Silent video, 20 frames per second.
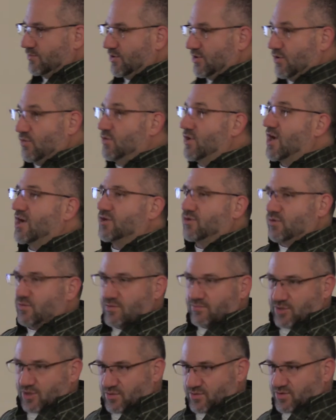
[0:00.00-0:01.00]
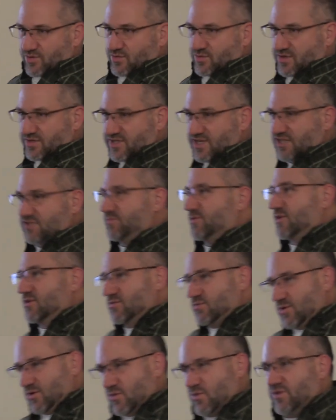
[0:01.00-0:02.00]
we do not do a blower door test
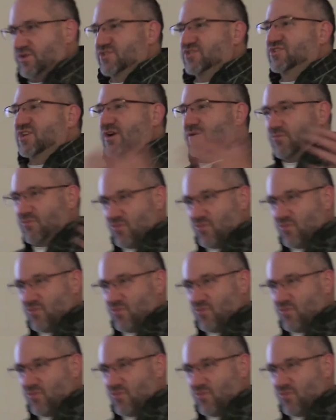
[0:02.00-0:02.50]
because we don't want to start